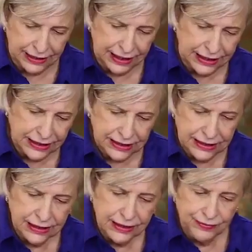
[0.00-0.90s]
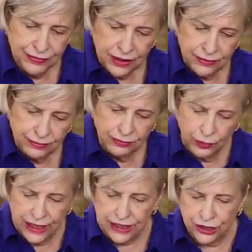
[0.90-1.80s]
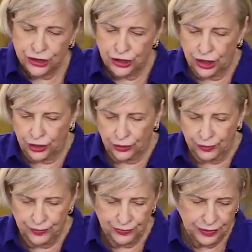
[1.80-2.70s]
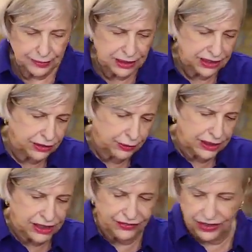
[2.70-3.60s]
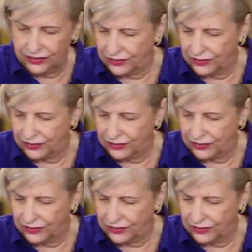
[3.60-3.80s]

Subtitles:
a nice wettish dough. Let me get the rest of it